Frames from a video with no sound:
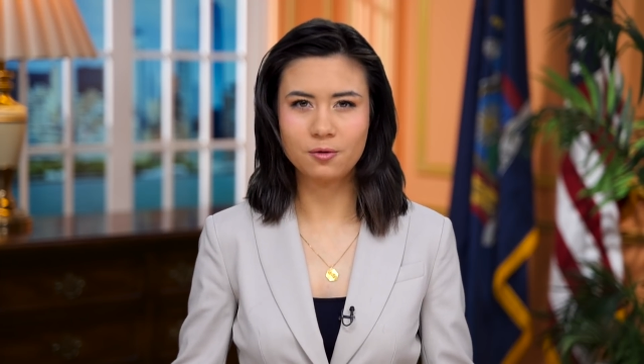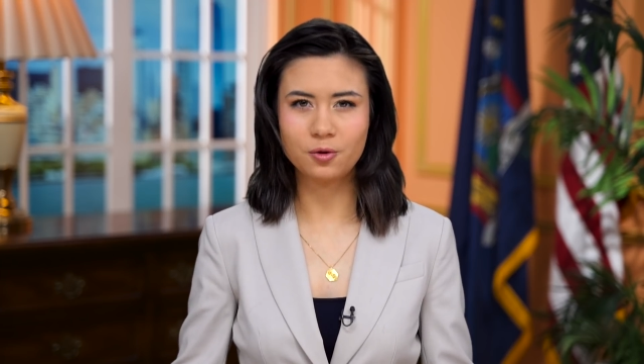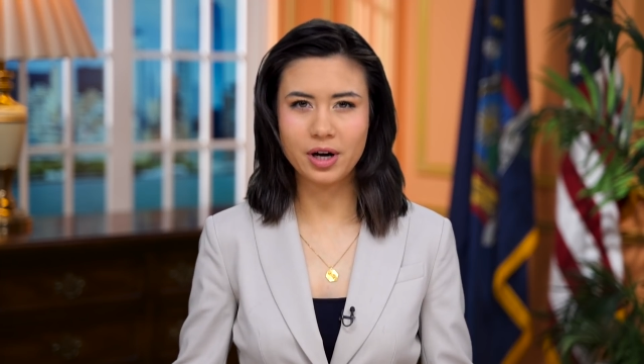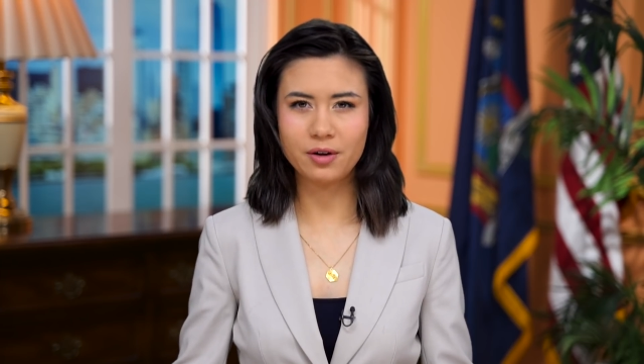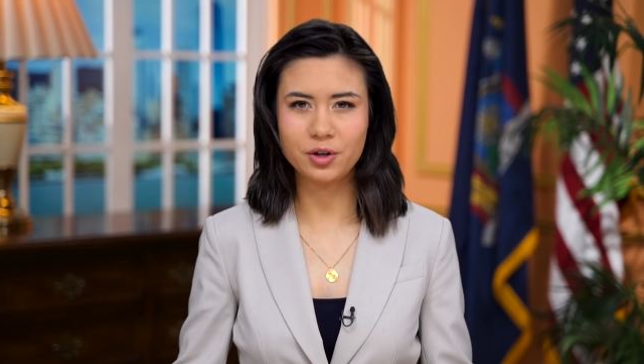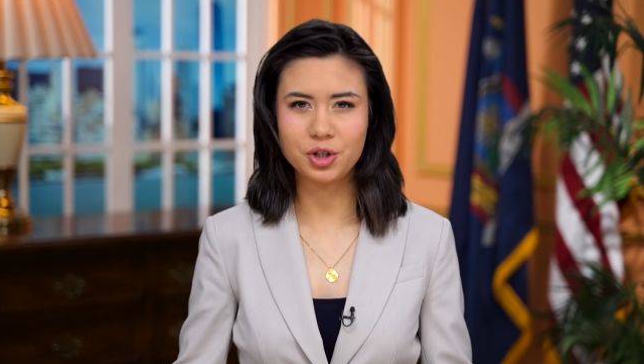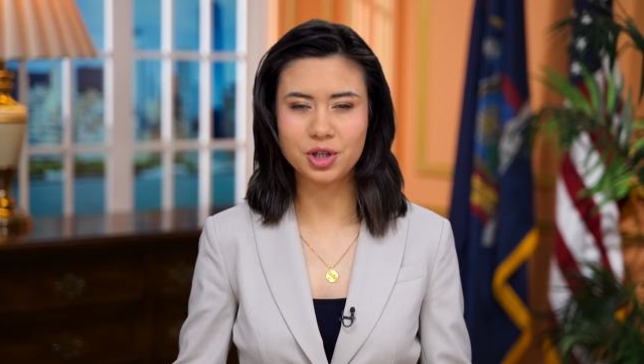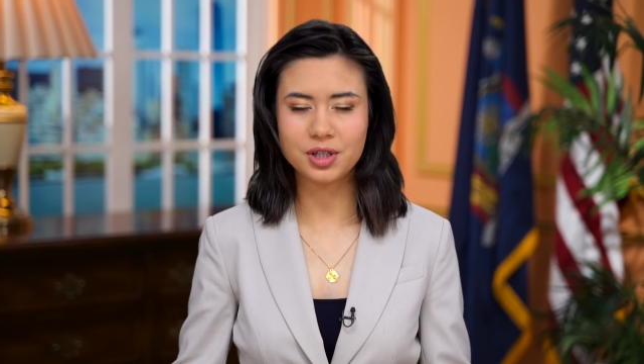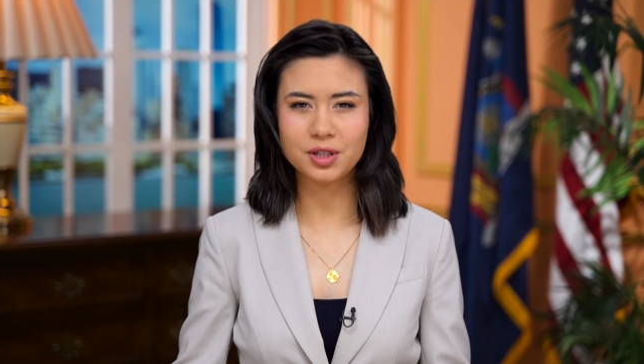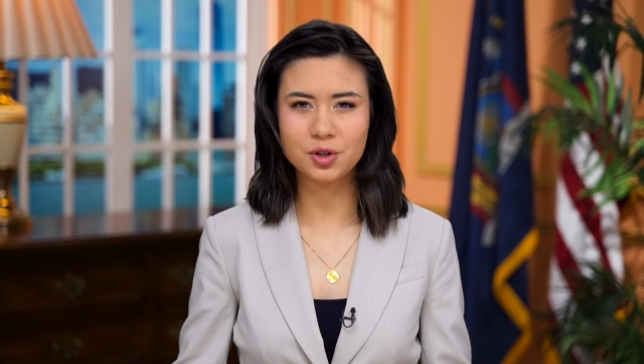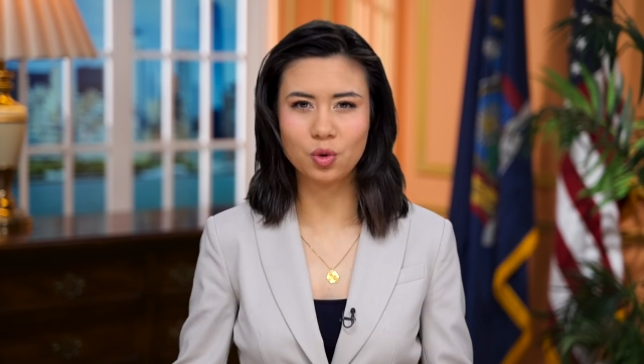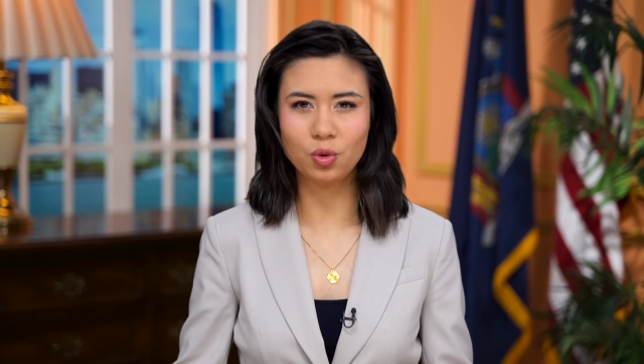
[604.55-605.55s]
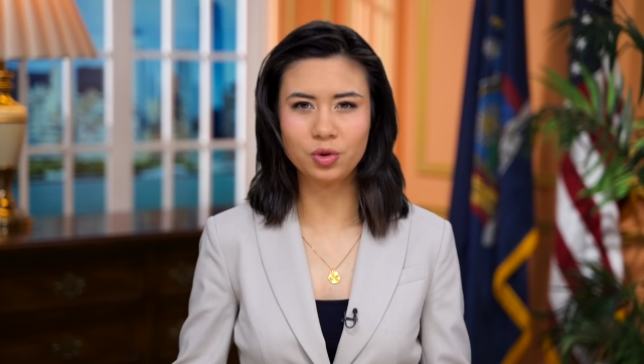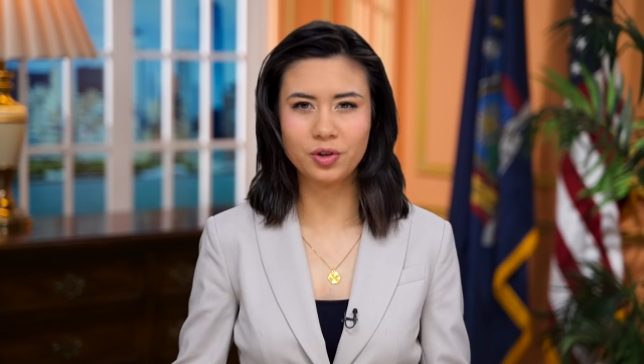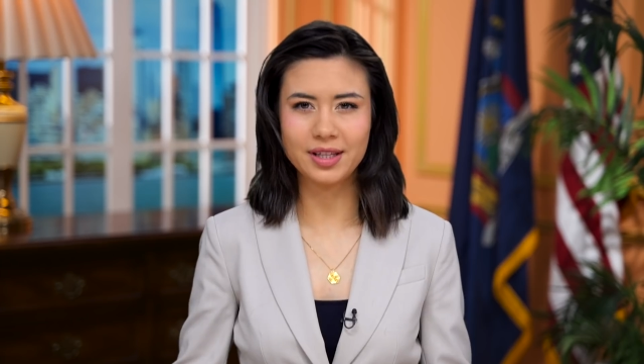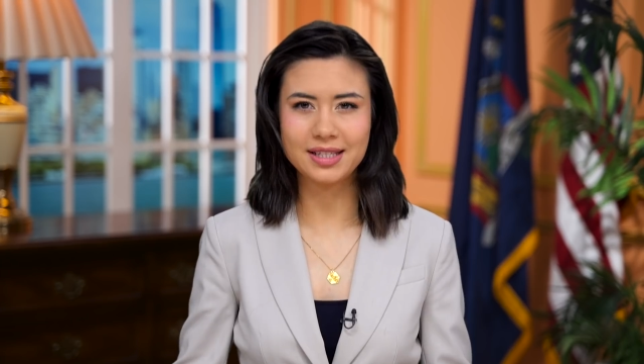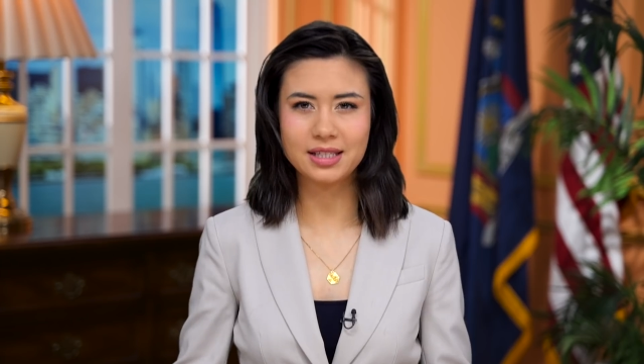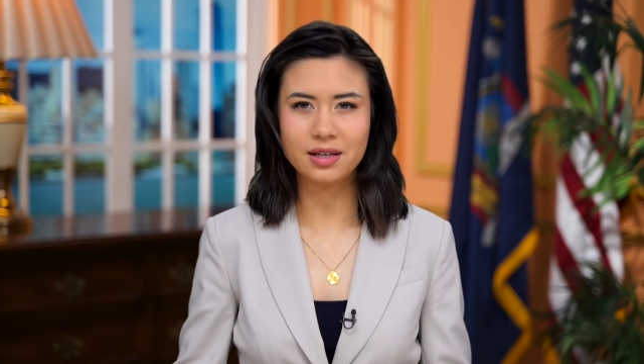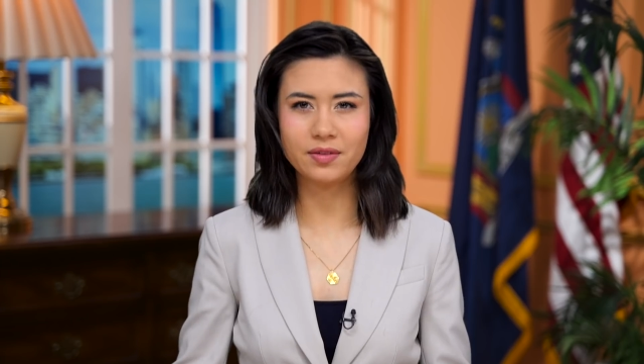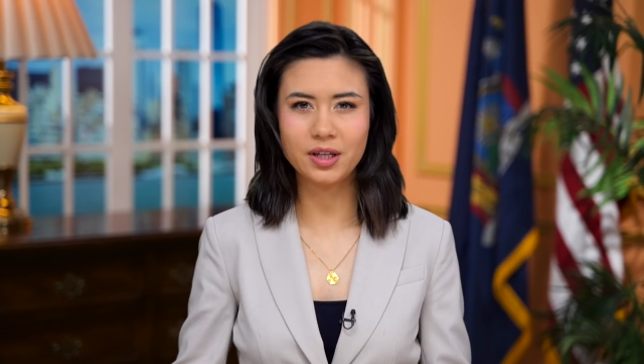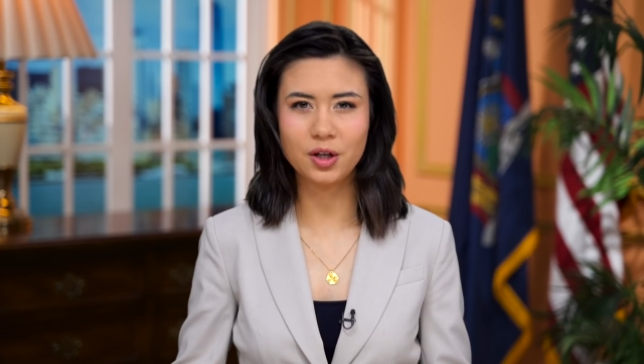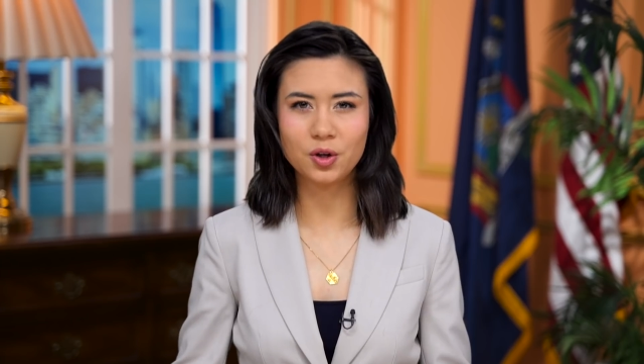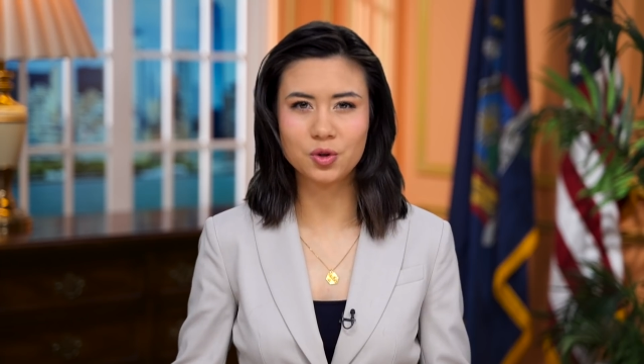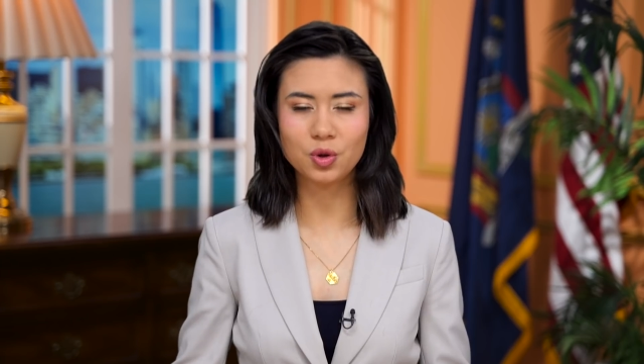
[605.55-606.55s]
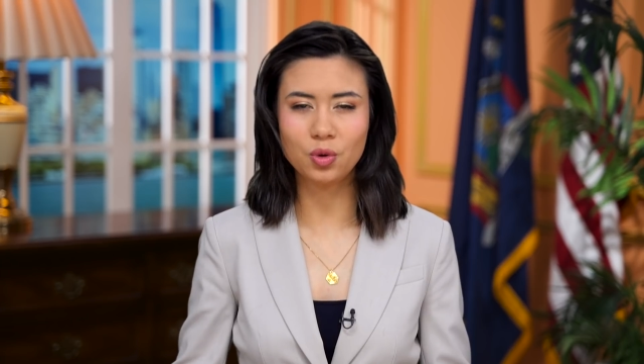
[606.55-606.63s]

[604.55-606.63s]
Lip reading: for every justice older than 70 years